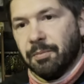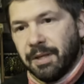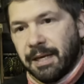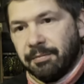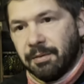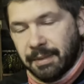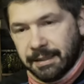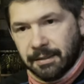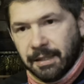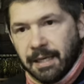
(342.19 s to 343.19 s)
from the
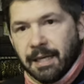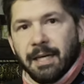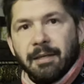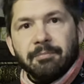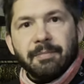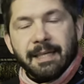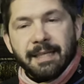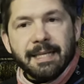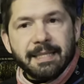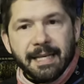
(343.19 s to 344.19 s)
government um,
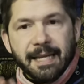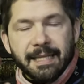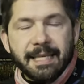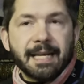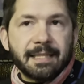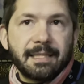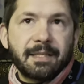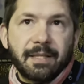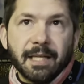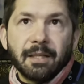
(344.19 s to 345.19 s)
and they said, yes,